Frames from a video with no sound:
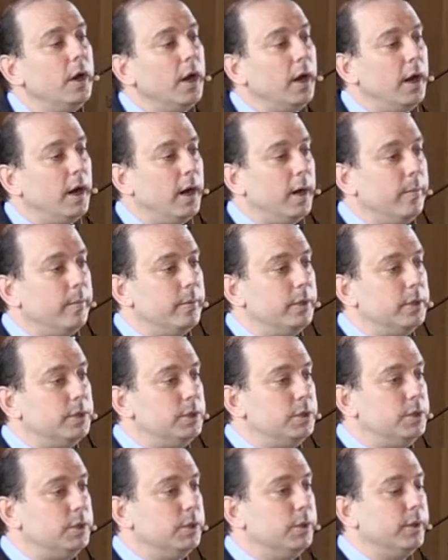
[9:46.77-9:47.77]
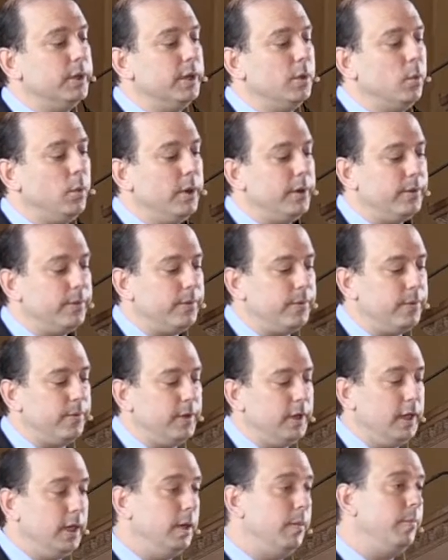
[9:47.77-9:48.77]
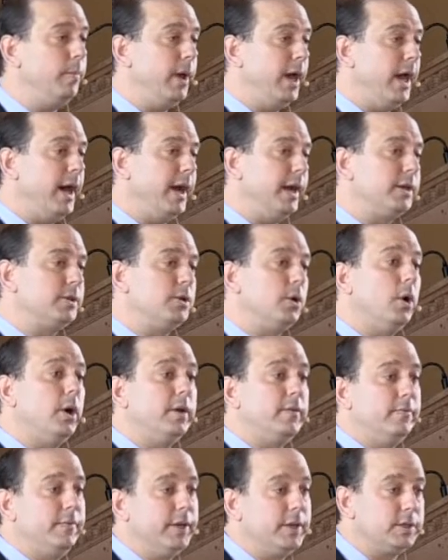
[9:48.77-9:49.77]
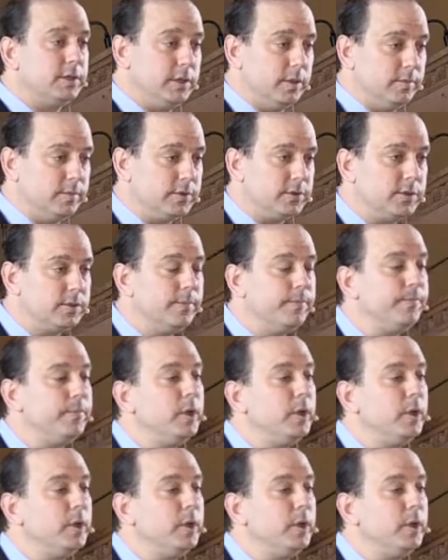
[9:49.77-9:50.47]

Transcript: Um, dealing with the impact on victims.